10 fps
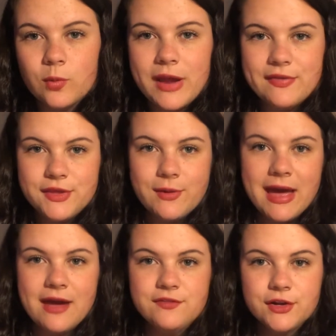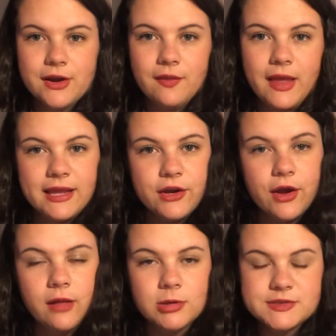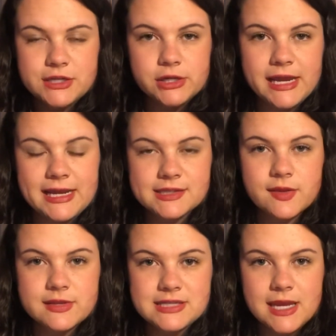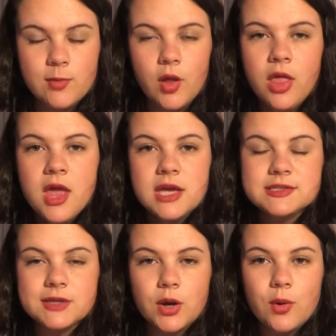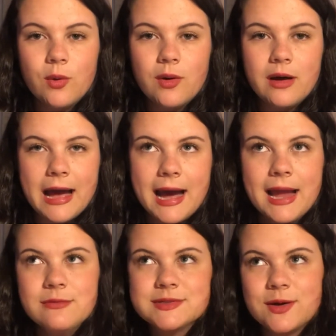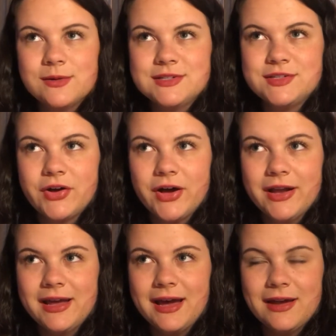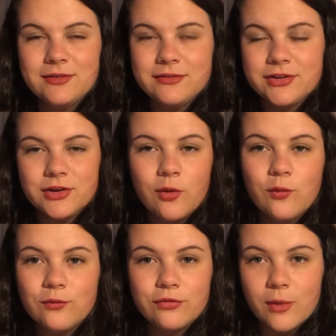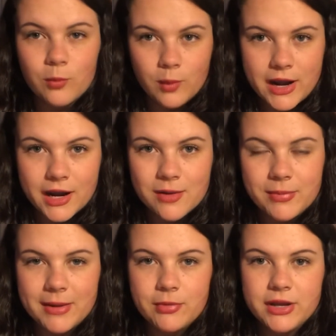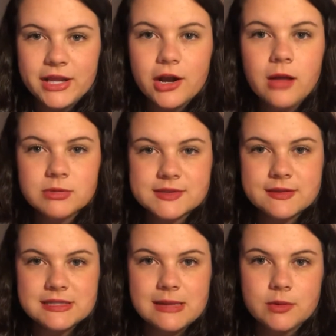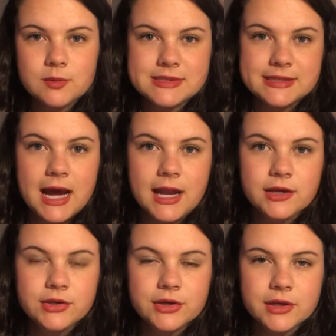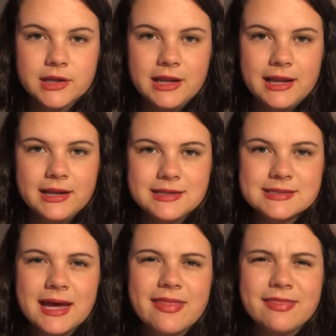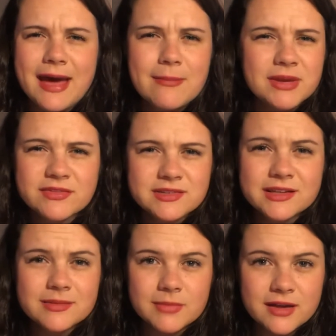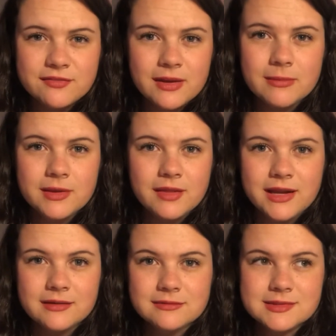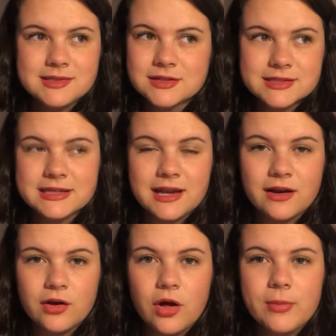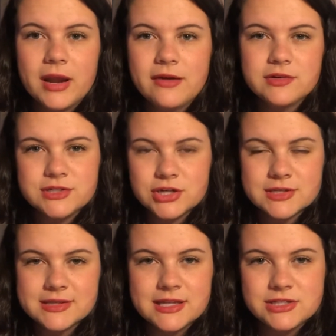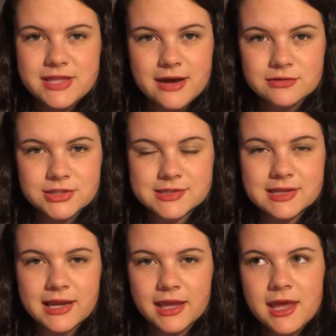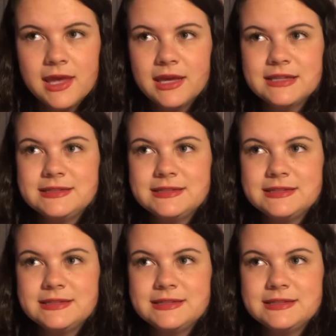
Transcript: the way that you have your elbows and your hands on the table. So I was always taught, I don't even know from where, but putting your elbows on the table was not good. And it's not that big of a deal in my family, like seriously, not at all. But I always heard that that was just like